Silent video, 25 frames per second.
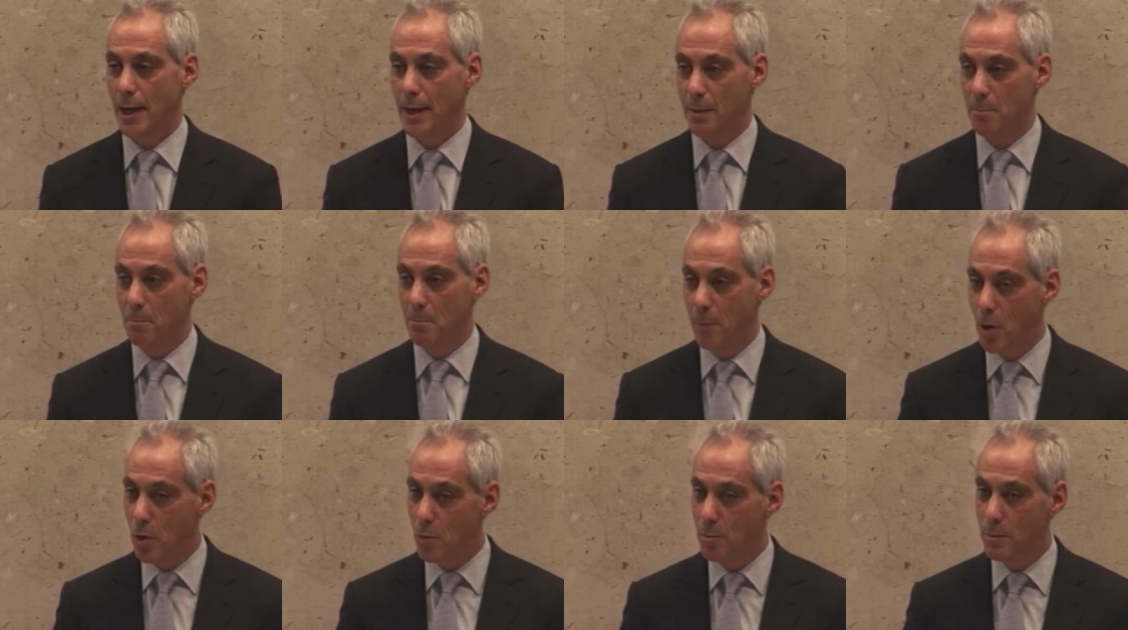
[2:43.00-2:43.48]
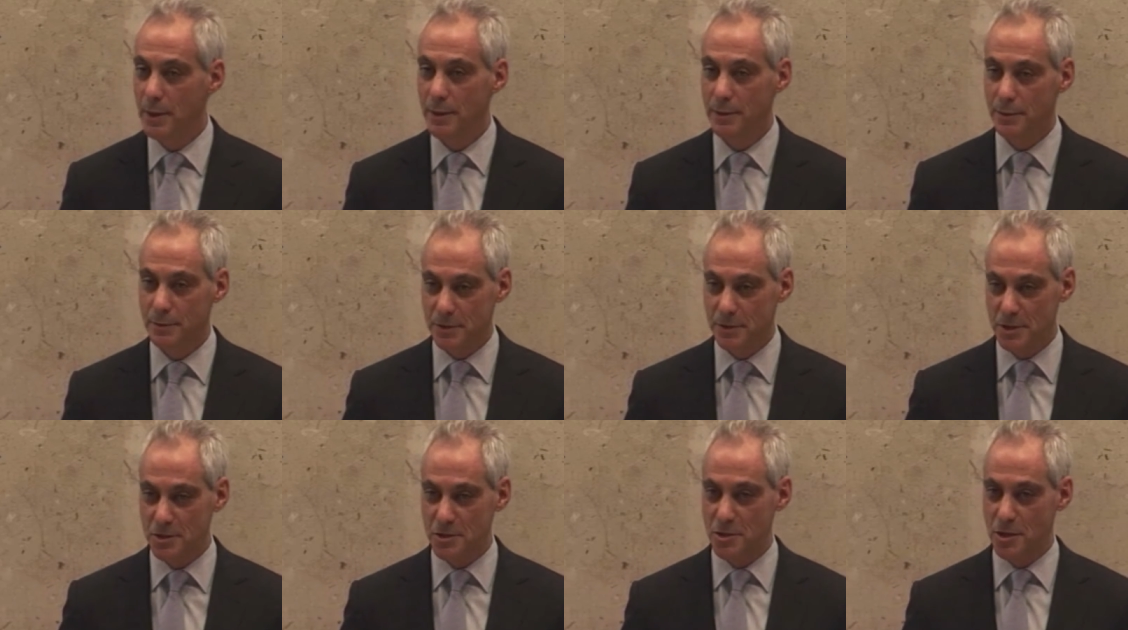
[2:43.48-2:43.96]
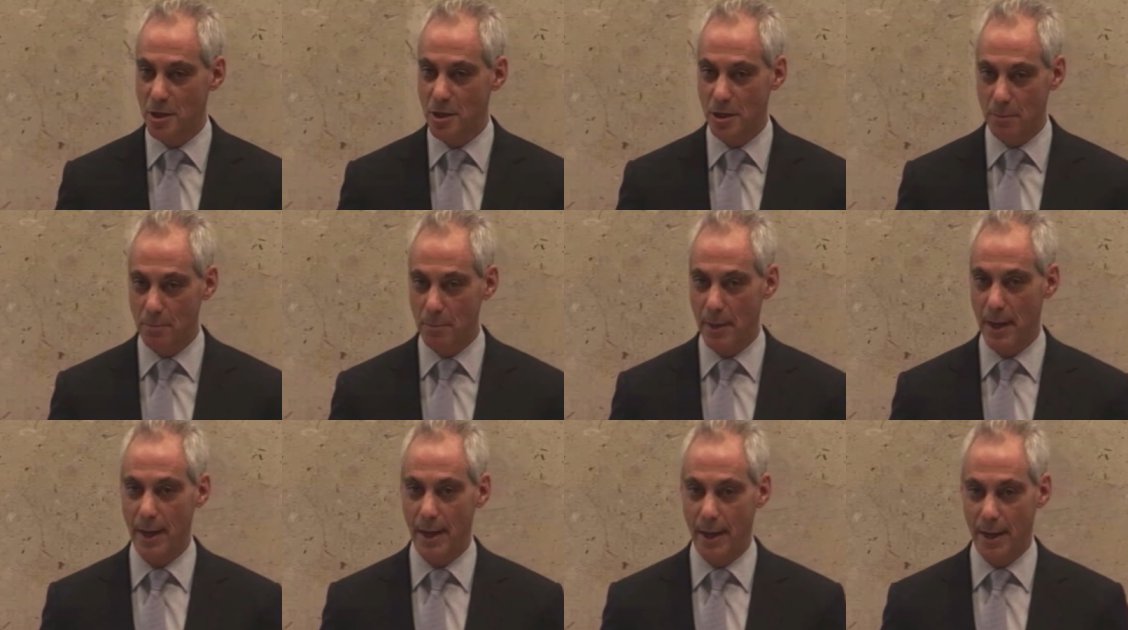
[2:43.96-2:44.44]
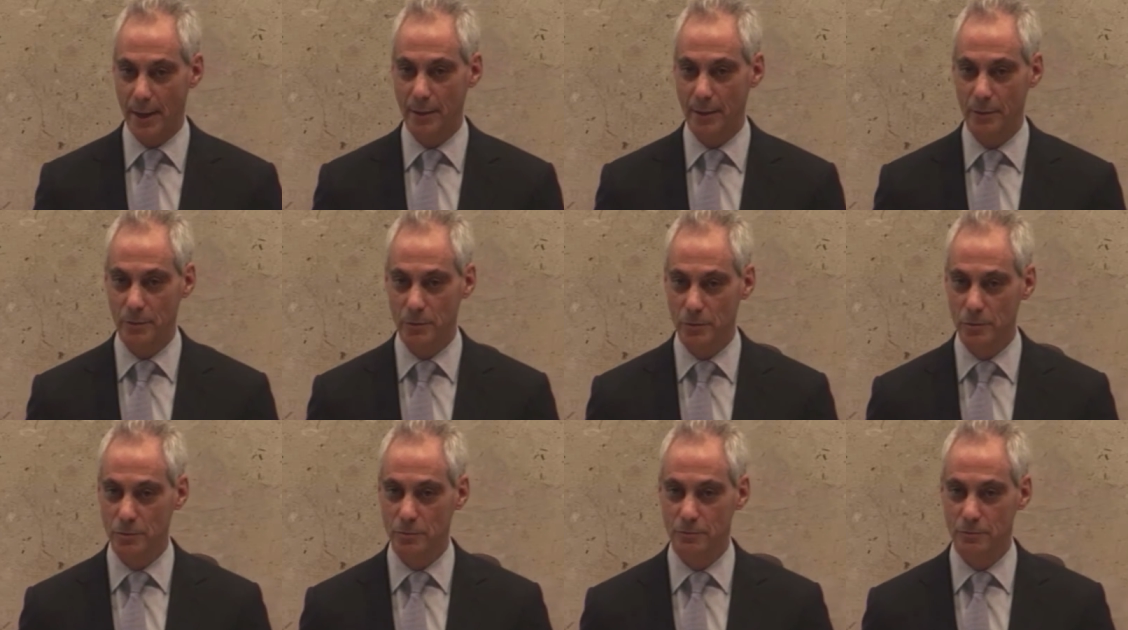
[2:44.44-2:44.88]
And a moment, this young man,